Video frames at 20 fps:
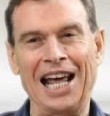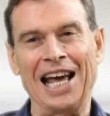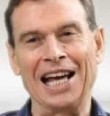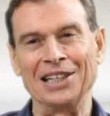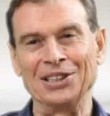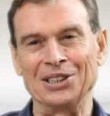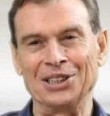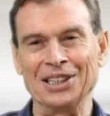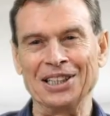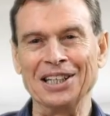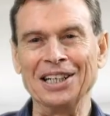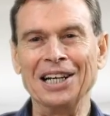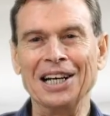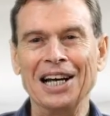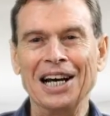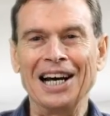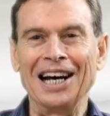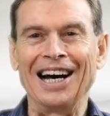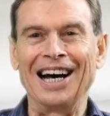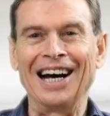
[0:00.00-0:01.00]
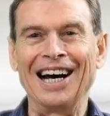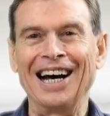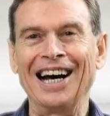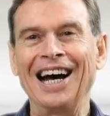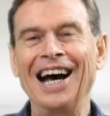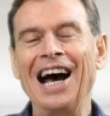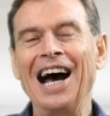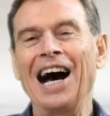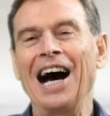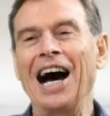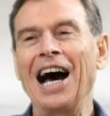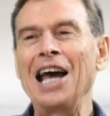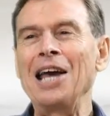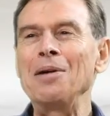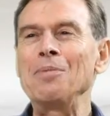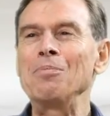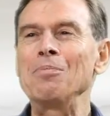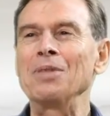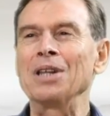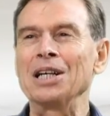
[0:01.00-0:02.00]
Hansen.
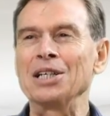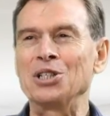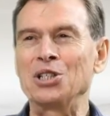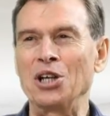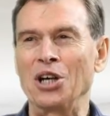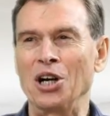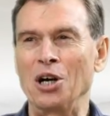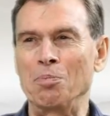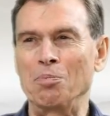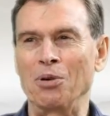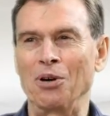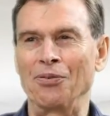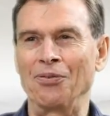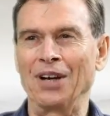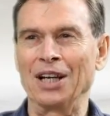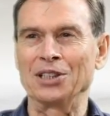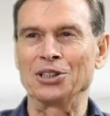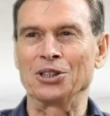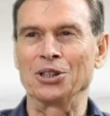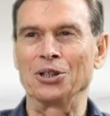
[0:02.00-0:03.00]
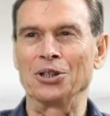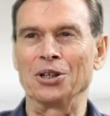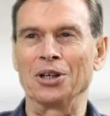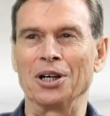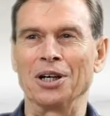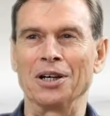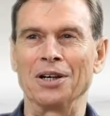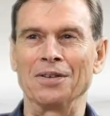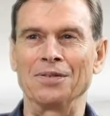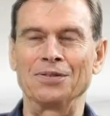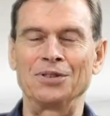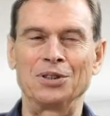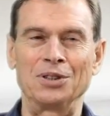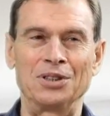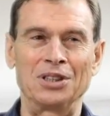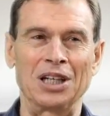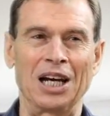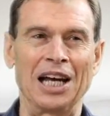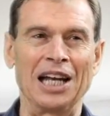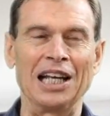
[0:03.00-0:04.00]
I'm the chair professor of
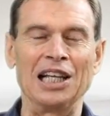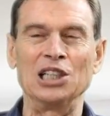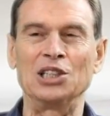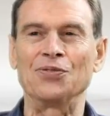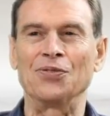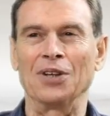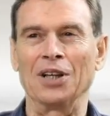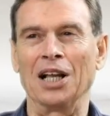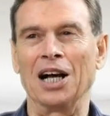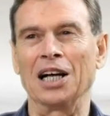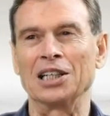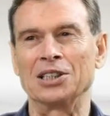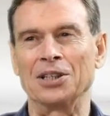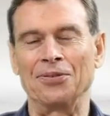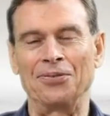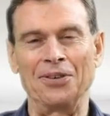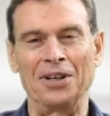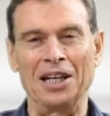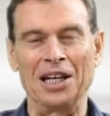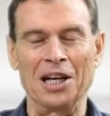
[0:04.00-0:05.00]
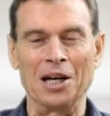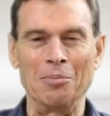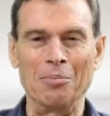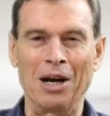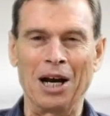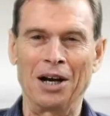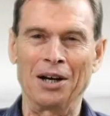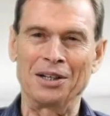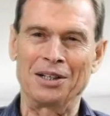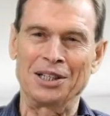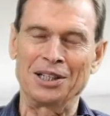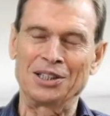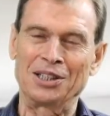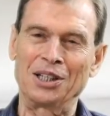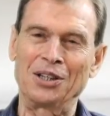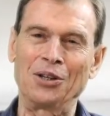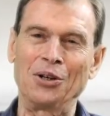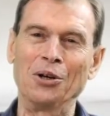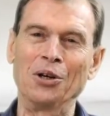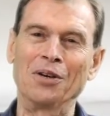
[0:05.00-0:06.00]
Chinese philosophy emeritus
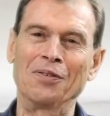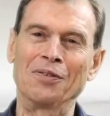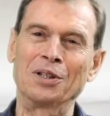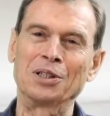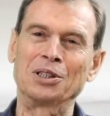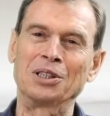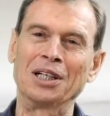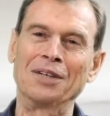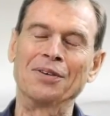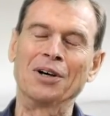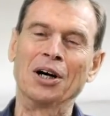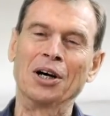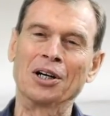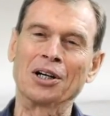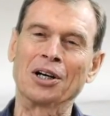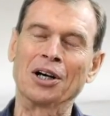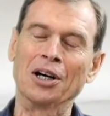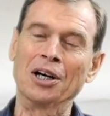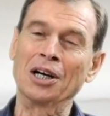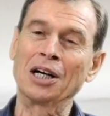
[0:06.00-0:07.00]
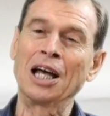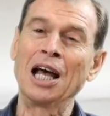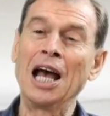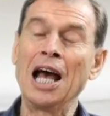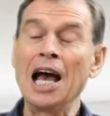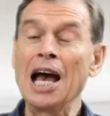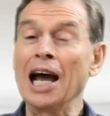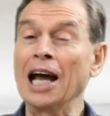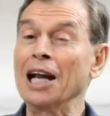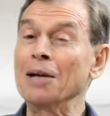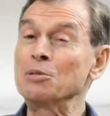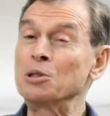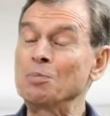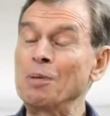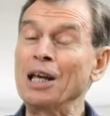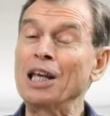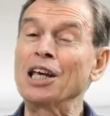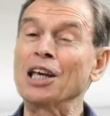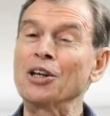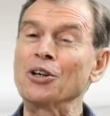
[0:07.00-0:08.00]
at the University of Hong Kong, and I'm
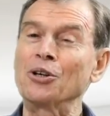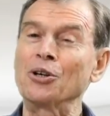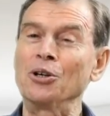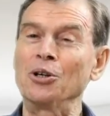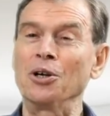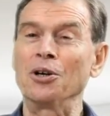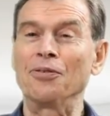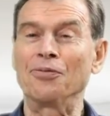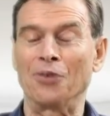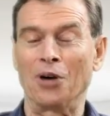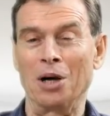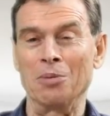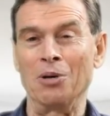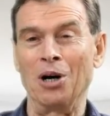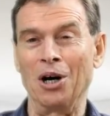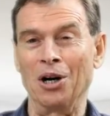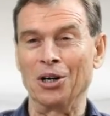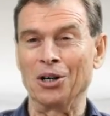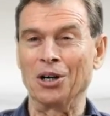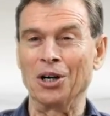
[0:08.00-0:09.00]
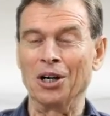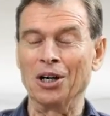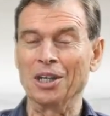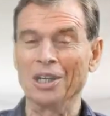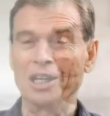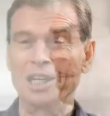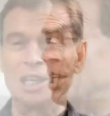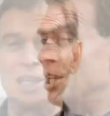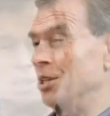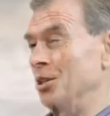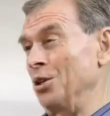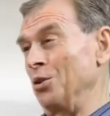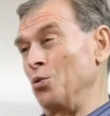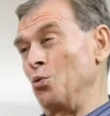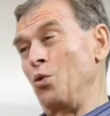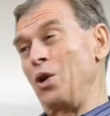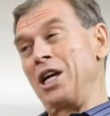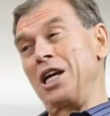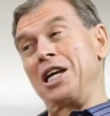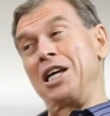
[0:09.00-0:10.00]
speaking to you from Hong Kong.
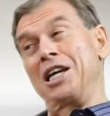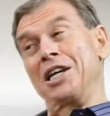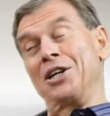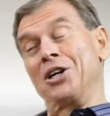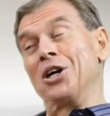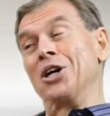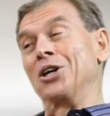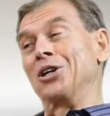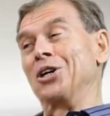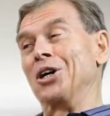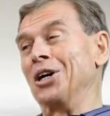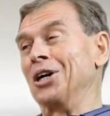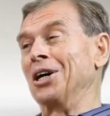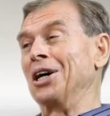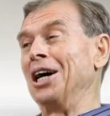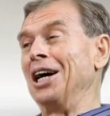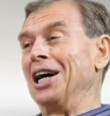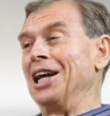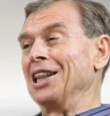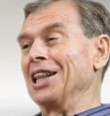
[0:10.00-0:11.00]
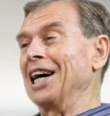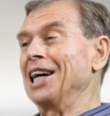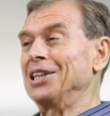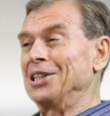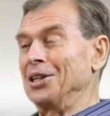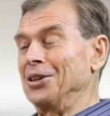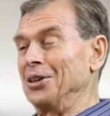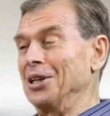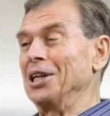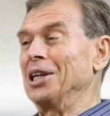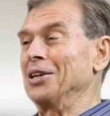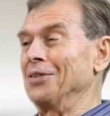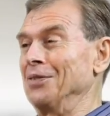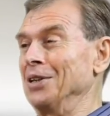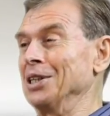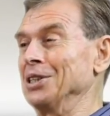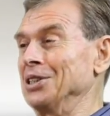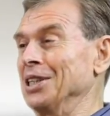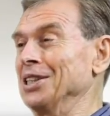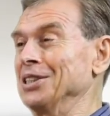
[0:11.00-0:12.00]
And we in Hong Kong like to think of
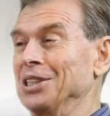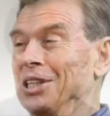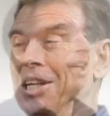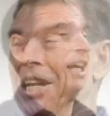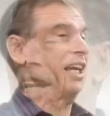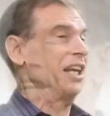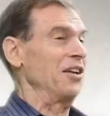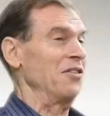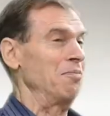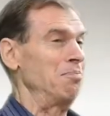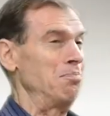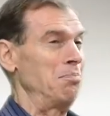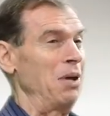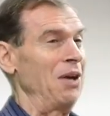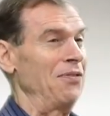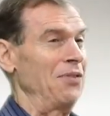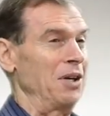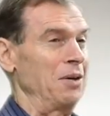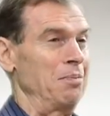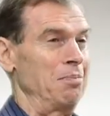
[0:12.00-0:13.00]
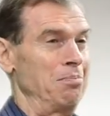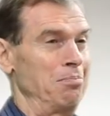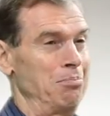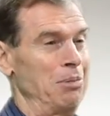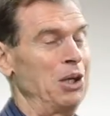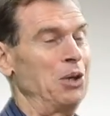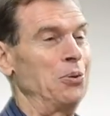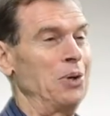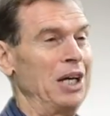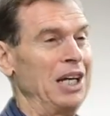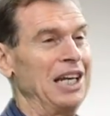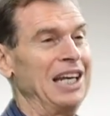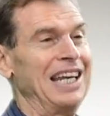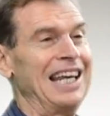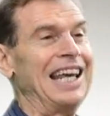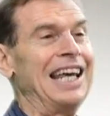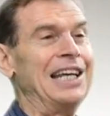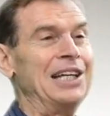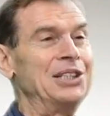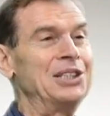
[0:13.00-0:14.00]
this as a kind of pivot
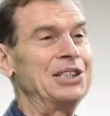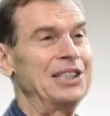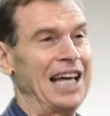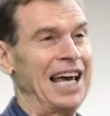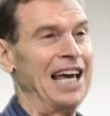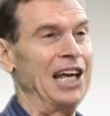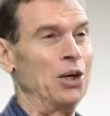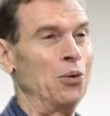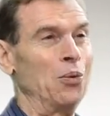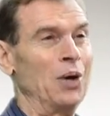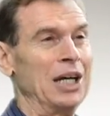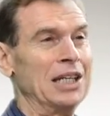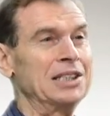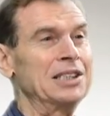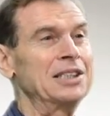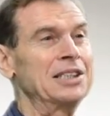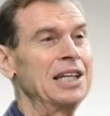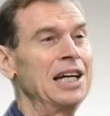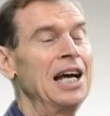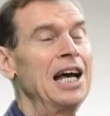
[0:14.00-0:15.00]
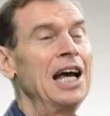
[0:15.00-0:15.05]
between East and West.